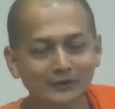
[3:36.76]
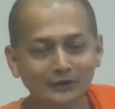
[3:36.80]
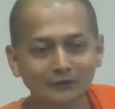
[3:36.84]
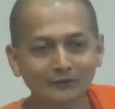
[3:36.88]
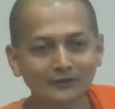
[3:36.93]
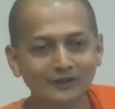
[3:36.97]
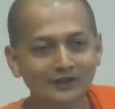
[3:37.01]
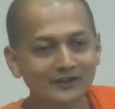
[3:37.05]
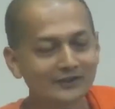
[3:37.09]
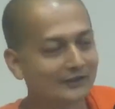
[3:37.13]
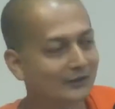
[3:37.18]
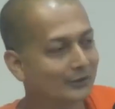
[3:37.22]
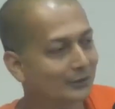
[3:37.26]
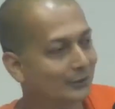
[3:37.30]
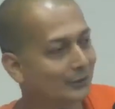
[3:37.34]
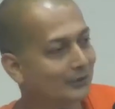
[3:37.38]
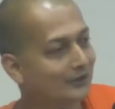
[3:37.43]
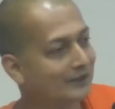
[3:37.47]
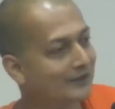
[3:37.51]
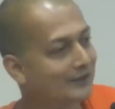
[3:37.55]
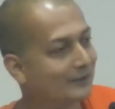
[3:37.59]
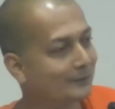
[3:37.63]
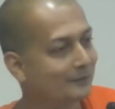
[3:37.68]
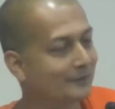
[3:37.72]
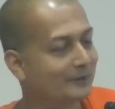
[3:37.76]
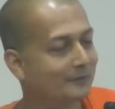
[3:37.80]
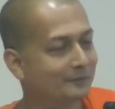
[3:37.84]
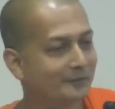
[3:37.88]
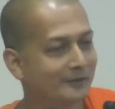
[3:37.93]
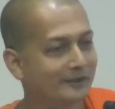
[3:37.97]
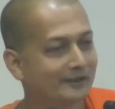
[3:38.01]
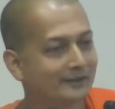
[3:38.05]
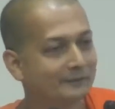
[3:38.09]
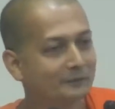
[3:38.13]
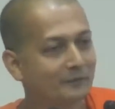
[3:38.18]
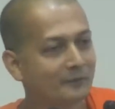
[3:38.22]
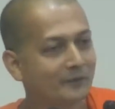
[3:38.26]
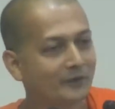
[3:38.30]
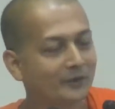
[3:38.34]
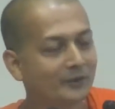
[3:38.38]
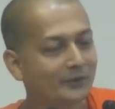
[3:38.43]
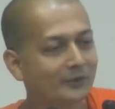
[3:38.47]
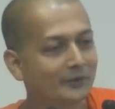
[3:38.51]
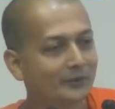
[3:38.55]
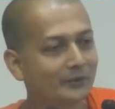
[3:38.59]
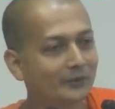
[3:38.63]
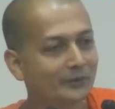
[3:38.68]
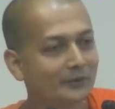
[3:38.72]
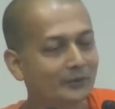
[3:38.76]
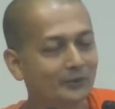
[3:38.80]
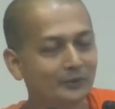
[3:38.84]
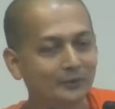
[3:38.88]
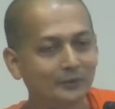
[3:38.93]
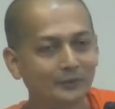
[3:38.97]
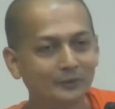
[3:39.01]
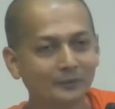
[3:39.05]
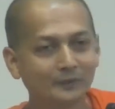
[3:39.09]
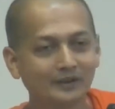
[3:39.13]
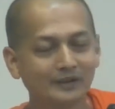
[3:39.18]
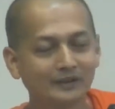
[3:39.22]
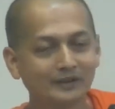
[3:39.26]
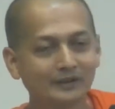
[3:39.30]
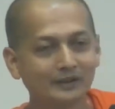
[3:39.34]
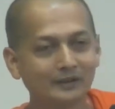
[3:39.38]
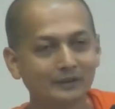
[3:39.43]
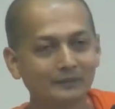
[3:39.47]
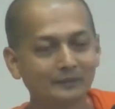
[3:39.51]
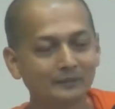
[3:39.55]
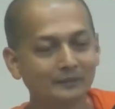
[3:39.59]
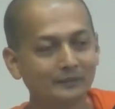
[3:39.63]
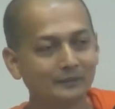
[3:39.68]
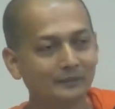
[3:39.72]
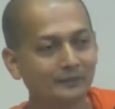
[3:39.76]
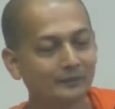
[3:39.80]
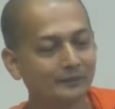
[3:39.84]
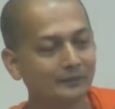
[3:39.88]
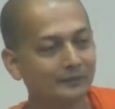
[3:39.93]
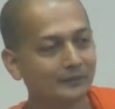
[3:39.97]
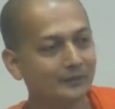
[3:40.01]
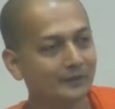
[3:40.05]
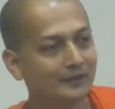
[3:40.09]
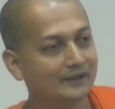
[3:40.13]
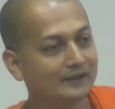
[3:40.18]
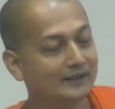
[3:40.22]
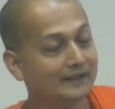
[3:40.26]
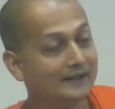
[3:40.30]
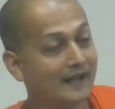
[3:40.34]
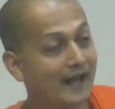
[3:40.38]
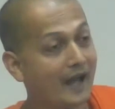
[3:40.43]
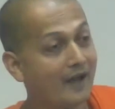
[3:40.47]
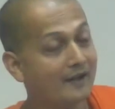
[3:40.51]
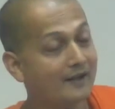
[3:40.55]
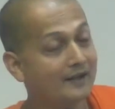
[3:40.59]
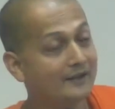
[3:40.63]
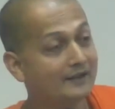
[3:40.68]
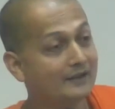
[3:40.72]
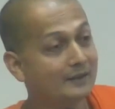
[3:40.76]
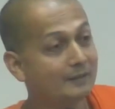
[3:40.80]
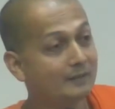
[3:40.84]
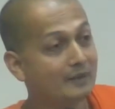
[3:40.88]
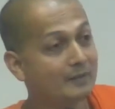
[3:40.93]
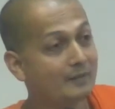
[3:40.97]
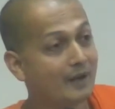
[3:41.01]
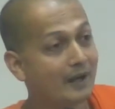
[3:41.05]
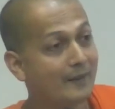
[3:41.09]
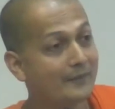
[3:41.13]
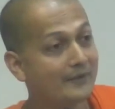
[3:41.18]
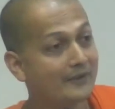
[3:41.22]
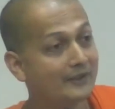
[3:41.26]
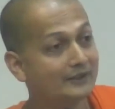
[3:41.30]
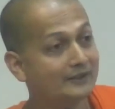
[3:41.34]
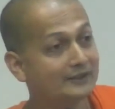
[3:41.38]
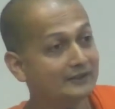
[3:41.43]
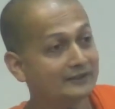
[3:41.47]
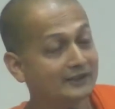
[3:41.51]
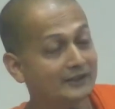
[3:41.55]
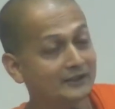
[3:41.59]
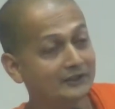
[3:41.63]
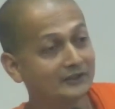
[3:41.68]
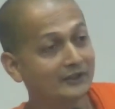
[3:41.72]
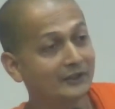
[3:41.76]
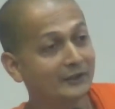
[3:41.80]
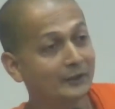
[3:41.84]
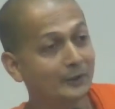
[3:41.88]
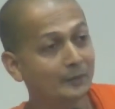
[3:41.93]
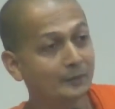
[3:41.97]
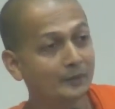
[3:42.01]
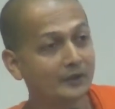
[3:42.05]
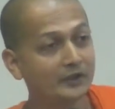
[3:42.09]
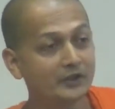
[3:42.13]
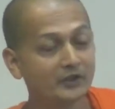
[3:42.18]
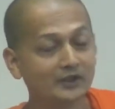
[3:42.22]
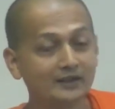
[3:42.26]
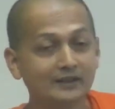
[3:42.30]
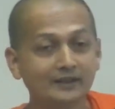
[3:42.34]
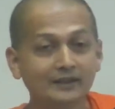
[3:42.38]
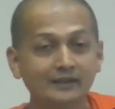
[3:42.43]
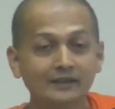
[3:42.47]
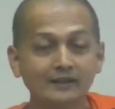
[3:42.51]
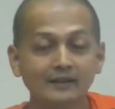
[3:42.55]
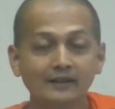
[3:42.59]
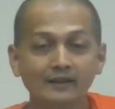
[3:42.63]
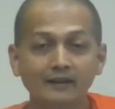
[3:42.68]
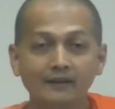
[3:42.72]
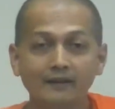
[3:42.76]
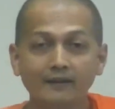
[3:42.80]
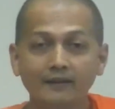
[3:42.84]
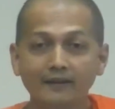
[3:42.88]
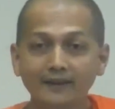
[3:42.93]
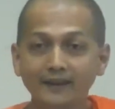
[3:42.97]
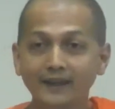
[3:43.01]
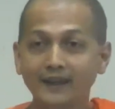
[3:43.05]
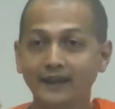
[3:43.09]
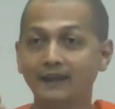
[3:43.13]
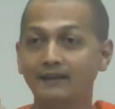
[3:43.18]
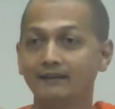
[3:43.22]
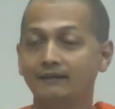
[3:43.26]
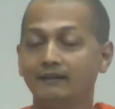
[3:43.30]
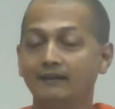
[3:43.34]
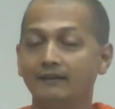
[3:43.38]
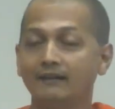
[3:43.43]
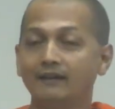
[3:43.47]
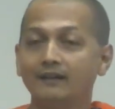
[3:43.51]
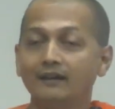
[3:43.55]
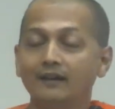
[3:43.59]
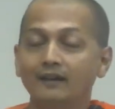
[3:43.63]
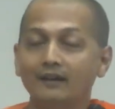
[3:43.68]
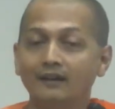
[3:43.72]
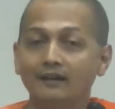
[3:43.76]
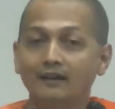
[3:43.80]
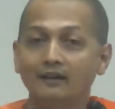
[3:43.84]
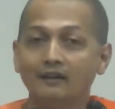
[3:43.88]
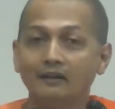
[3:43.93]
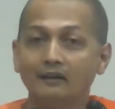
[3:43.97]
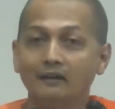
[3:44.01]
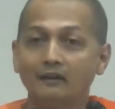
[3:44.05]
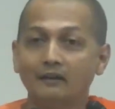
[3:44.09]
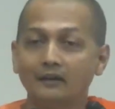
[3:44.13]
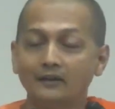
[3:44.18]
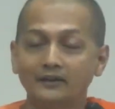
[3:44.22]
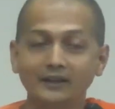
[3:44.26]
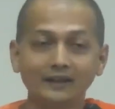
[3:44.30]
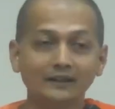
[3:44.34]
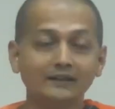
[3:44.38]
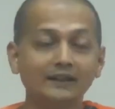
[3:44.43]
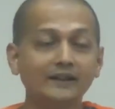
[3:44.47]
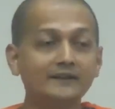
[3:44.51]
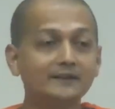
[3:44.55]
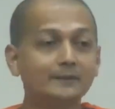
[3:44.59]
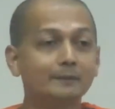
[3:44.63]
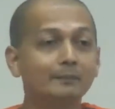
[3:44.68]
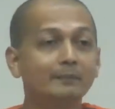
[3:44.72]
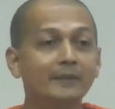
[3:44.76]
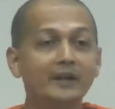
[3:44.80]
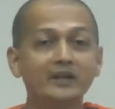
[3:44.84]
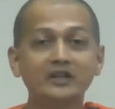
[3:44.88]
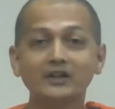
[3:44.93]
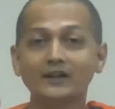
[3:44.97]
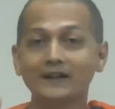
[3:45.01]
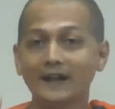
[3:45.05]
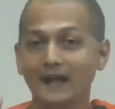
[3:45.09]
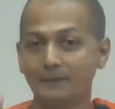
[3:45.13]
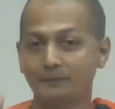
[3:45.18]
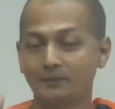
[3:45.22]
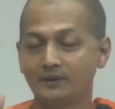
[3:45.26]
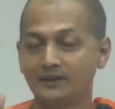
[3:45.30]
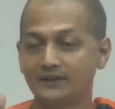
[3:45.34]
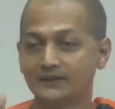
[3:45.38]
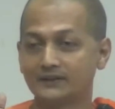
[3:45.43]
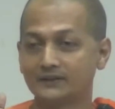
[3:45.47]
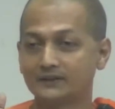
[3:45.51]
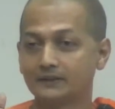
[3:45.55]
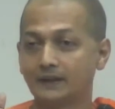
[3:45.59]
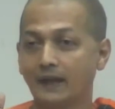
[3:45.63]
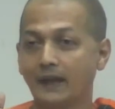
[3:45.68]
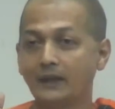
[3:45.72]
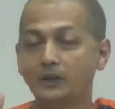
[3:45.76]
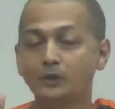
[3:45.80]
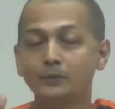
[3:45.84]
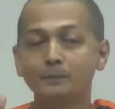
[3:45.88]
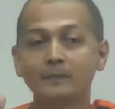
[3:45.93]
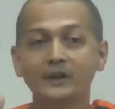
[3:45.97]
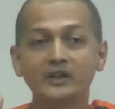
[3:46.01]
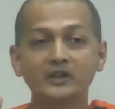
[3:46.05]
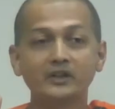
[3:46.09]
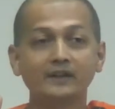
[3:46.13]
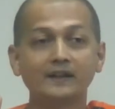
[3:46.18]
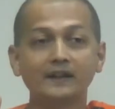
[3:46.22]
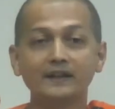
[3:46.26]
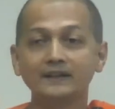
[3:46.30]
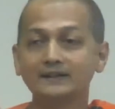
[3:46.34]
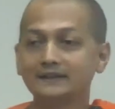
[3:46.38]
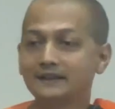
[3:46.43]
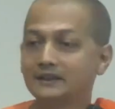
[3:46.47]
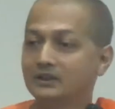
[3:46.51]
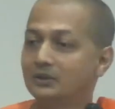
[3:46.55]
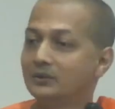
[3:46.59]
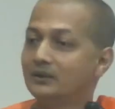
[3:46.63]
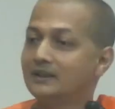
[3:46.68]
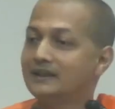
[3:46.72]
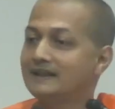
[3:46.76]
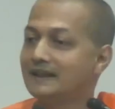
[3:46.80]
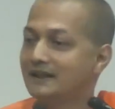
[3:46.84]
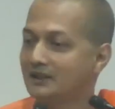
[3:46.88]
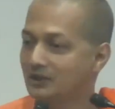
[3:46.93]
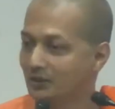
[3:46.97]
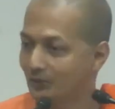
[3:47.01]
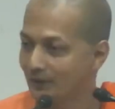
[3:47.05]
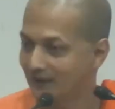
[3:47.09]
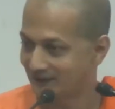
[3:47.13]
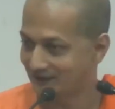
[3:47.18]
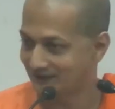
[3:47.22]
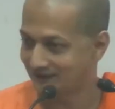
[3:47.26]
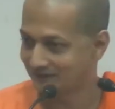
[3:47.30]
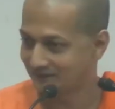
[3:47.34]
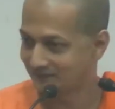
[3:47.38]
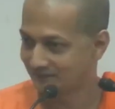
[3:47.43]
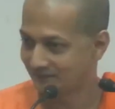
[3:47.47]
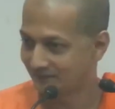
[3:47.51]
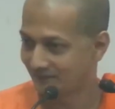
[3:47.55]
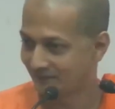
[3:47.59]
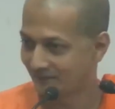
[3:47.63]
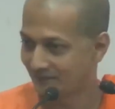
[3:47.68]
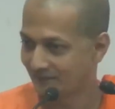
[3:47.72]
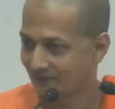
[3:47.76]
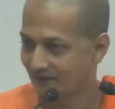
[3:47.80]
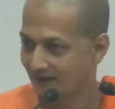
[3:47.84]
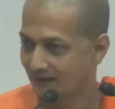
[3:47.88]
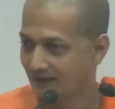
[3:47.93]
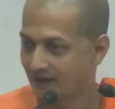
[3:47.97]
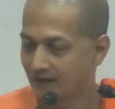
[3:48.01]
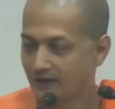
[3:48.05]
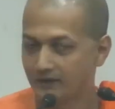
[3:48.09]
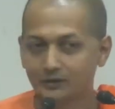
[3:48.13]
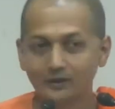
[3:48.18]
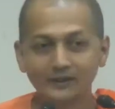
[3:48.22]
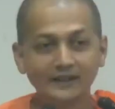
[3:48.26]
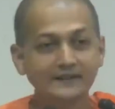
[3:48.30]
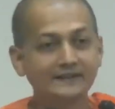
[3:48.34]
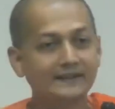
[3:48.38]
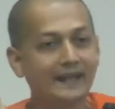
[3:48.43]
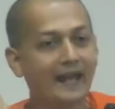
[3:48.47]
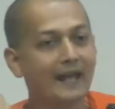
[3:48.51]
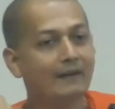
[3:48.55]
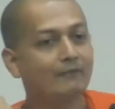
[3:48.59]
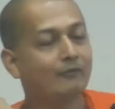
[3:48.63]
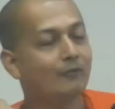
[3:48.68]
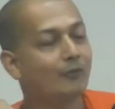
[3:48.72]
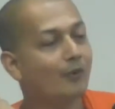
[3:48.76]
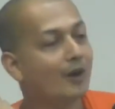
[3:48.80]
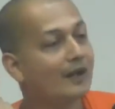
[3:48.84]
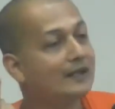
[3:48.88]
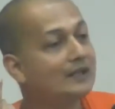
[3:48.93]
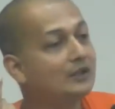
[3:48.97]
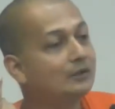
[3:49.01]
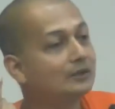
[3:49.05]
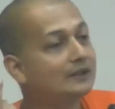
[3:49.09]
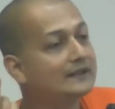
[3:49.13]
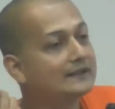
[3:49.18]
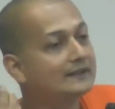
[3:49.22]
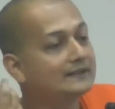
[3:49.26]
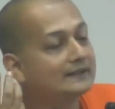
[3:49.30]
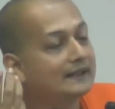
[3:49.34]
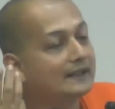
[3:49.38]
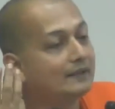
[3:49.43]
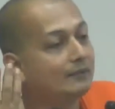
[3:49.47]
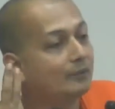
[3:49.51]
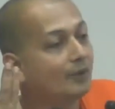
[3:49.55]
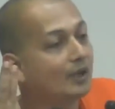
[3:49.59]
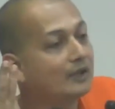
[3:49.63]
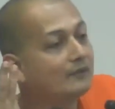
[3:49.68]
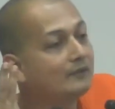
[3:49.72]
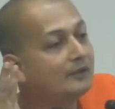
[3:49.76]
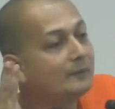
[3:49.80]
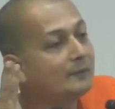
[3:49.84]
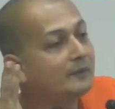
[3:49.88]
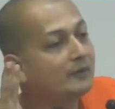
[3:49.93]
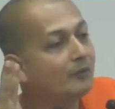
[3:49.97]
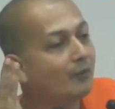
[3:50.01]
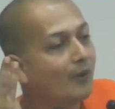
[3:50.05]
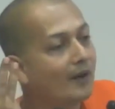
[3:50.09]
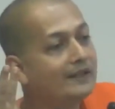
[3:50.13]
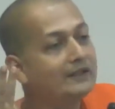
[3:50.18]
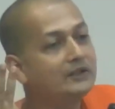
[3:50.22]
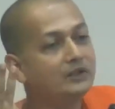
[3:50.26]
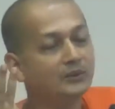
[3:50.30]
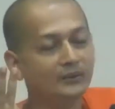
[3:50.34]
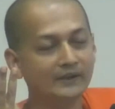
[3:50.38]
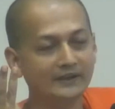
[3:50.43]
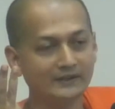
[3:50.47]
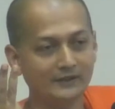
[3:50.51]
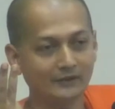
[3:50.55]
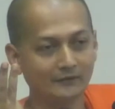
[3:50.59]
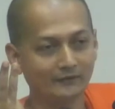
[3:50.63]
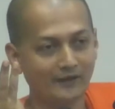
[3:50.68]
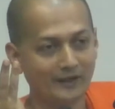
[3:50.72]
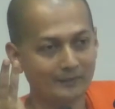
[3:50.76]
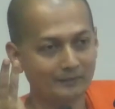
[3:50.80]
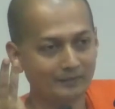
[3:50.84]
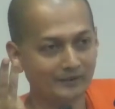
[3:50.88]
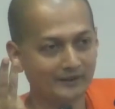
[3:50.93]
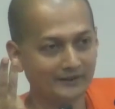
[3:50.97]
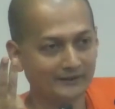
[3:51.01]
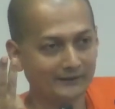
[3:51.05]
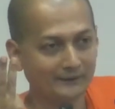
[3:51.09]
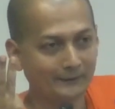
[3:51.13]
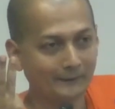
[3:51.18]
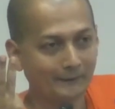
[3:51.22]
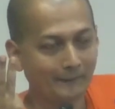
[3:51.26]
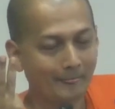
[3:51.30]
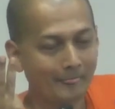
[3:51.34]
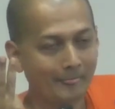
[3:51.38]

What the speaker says: of years ago, these people who did Ananda Mimamsa and the Taittiriya Upanishad, they said, let's measure happiness. And to measure anything, you need a unit. So let's have one, let's say, what will be one unit of happiness?